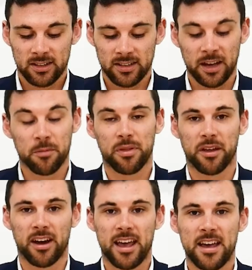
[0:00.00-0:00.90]
tip
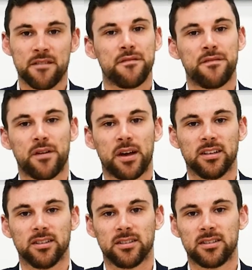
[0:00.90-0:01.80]
that I have
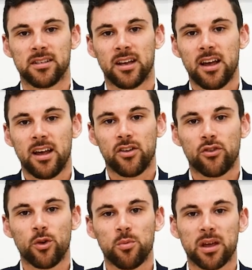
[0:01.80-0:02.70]
is
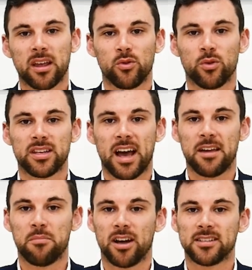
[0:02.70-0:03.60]
to begin your
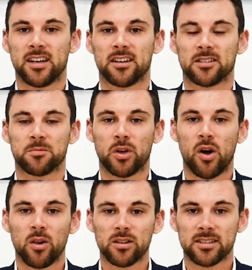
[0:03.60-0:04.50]
day by setting some
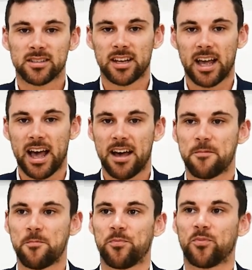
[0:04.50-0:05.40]
goals,
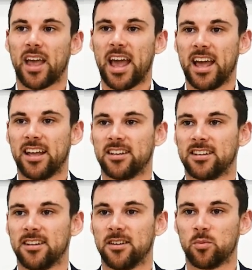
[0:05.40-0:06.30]

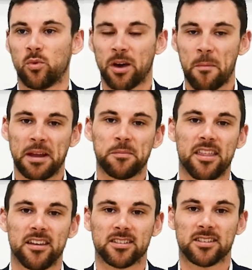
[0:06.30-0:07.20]
and what I mean
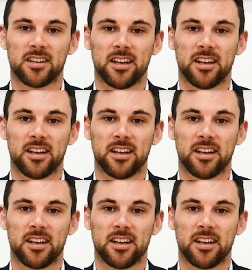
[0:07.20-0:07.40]
by this